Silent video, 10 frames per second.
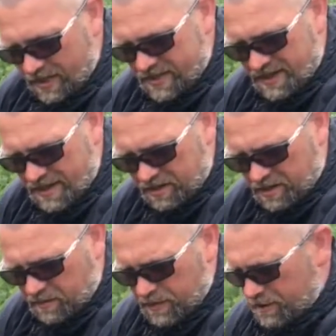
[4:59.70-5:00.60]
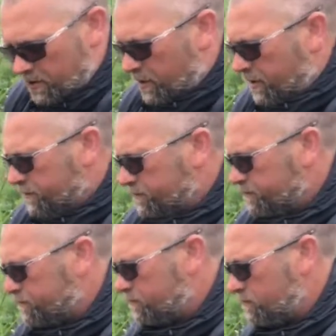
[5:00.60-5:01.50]
snack, shan't we, dog?
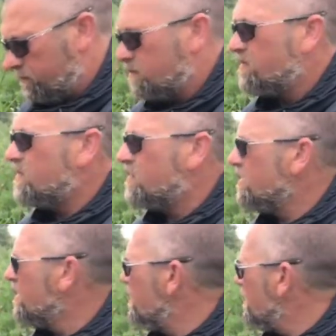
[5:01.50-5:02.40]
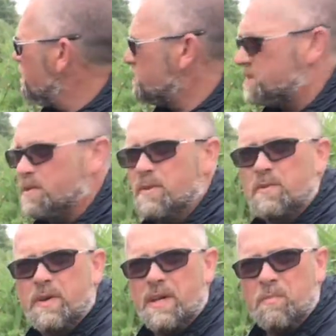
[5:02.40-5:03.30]
And then we'll see whether
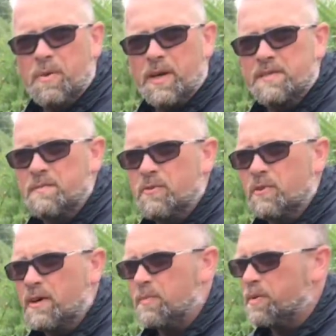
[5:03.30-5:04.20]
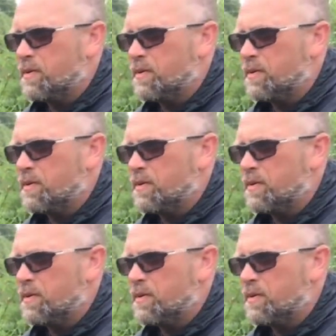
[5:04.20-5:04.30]
we can pick some more up.